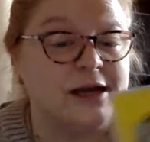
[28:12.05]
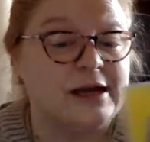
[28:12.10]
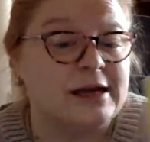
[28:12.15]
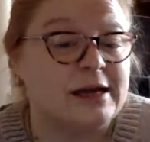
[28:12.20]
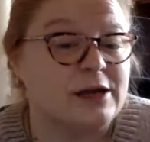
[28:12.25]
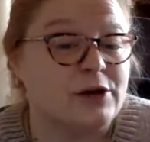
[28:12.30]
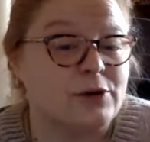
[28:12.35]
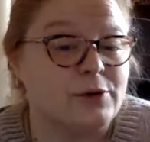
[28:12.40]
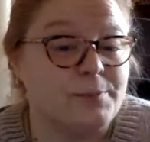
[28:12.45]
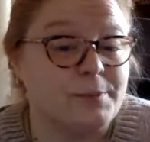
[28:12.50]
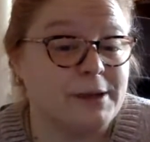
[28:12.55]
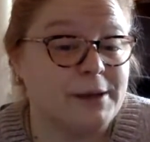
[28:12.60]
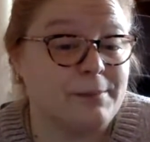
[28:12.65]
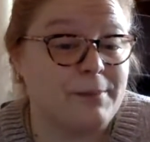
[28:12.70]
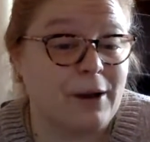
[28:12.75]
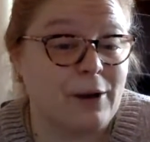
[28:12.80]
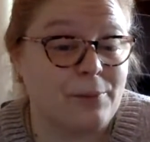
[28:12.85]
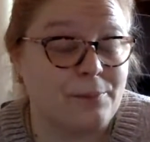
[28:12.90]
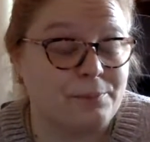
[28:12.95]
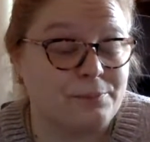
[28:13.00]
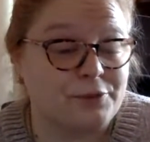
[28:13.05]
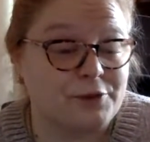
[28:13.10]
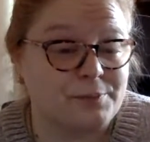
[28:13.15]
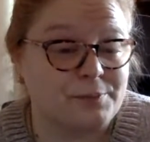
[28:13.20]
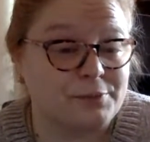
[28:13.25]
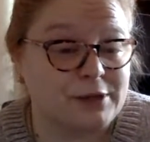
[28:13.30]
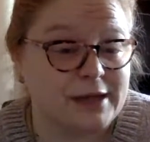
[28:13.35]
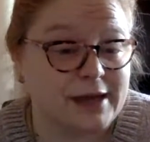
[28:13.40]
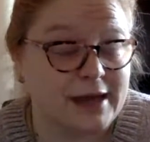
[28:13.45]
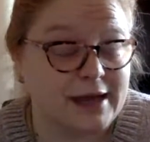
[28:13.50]
It could be about the
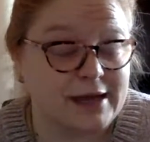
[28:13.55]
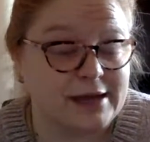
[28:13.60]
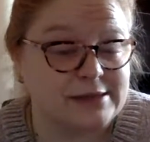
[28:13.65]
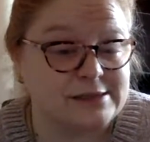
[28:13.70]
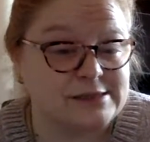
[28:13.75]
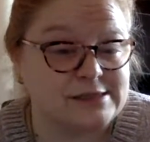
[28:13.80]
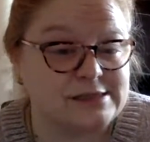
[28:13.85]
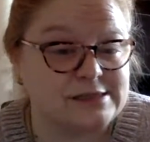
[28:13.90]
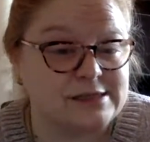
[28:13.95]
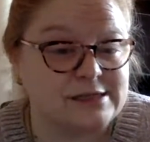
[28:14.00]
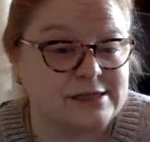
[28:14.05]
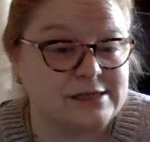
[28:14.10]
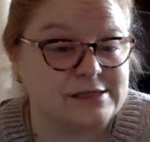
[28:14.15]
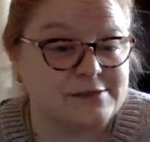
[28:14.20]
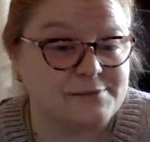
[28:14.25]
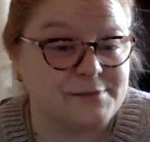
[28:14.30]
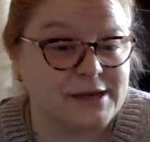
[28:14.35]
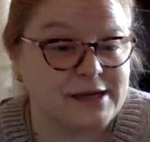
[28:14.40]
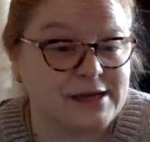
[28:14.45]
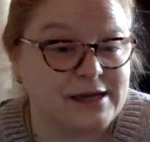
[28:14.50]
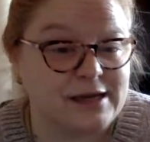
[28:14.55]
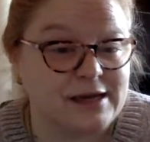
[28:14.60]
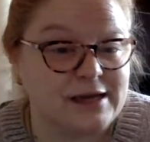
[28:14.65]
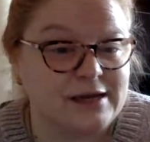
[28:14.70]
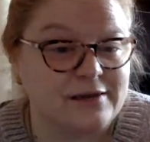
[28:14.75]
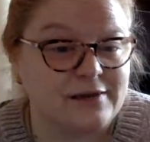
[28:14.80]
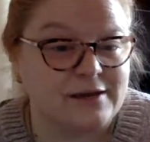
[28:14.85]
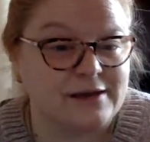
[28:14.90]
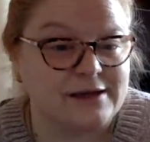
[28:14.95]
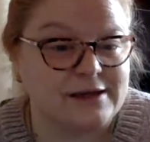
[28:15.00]
plans that he's
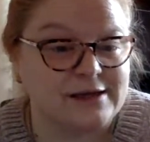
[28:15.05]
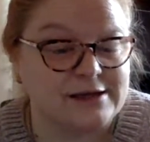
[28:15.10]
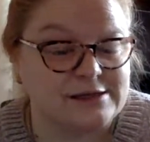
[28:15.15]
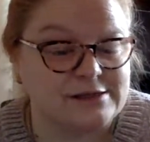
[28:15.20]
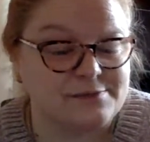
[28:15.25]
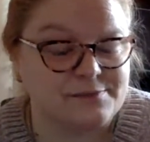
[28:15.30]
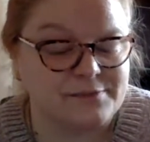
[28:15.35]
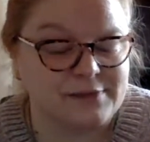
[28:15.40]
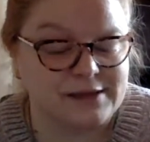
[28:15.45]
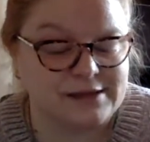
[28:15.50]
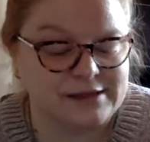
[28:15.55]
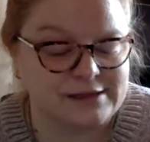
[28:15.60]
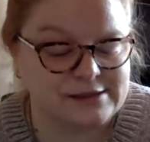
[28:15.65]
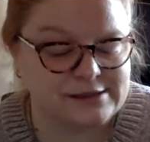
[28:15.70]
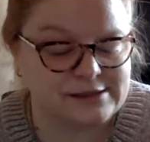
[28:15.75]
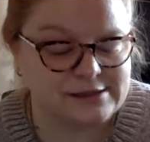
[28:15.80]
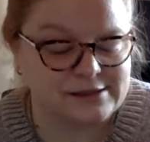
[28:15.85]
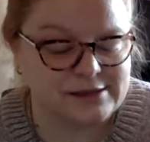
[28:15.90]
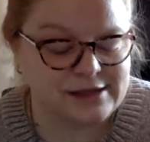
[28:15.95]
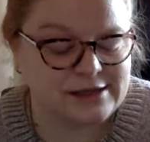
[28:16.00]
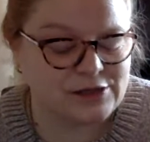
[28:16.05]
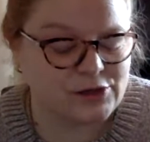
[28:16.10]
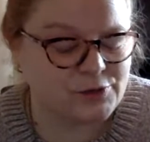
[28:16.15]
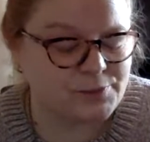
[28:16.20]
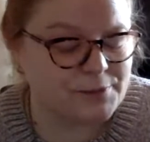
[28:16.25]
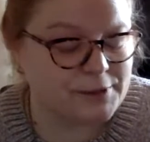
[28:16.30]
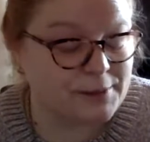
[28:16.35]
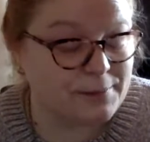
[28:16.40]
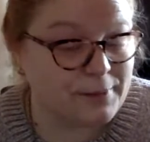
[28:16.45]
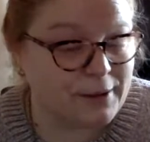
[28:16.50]
making, it could
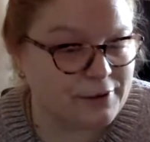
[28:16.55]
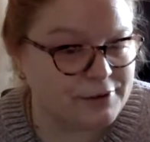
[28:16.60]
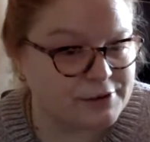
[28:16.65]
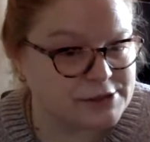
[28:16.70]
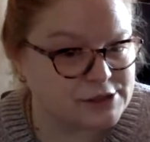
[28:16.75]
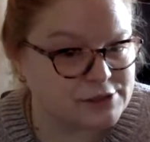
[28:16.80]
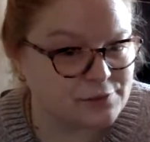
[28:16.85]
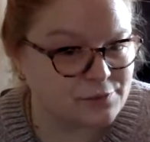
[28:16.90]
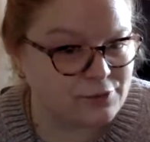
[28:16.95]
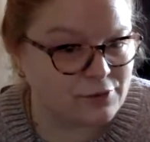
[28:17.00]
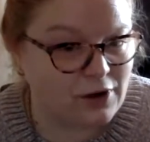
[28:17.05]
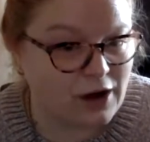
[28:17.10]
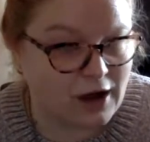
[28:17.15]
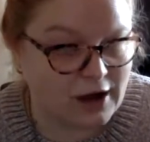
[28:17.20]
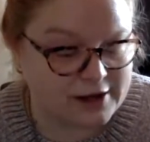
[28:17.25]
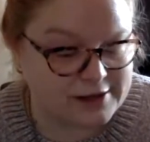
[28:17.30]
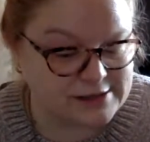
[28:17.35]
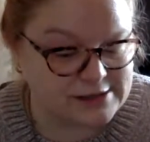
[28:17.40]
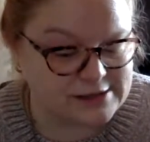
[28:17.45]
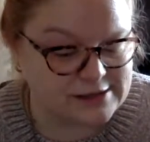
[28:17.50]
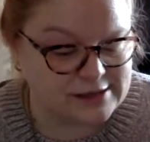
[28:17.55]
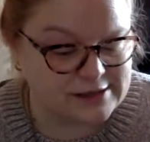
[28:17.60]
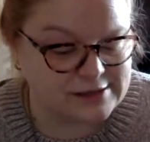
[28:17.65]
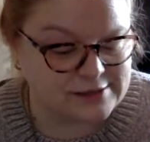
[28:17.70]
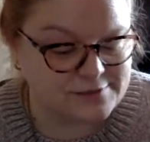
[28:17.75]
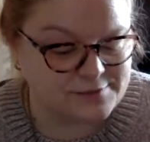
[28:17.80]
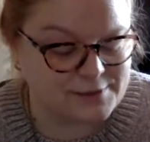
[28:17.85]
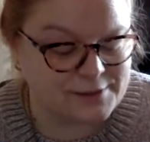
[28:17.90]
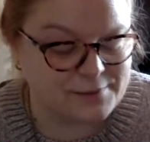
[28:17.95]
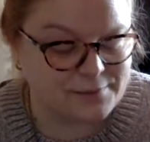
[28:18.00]
be about a surprise that
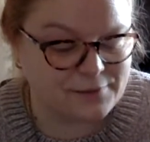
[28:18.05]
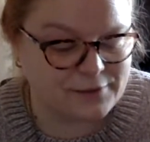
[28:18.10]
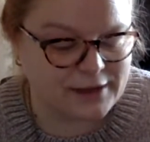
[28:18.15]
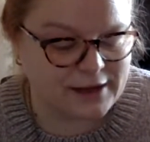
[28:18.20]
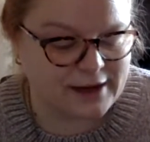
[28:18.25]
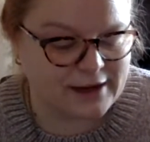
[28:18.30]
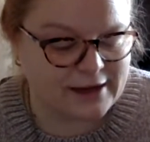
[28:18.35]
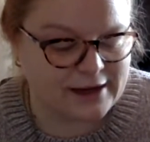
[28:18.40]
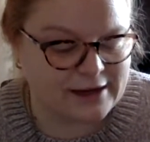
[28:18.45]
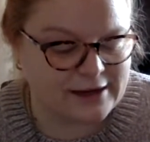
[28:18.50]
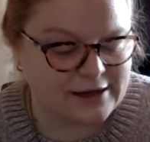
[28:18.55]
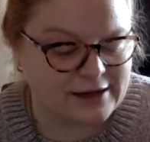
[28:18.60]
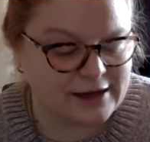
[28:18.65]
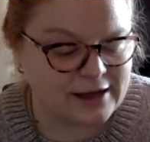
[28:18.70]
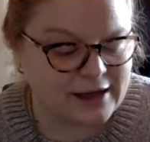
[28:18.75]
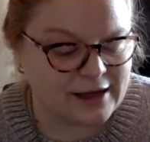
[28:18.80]
he's been planning.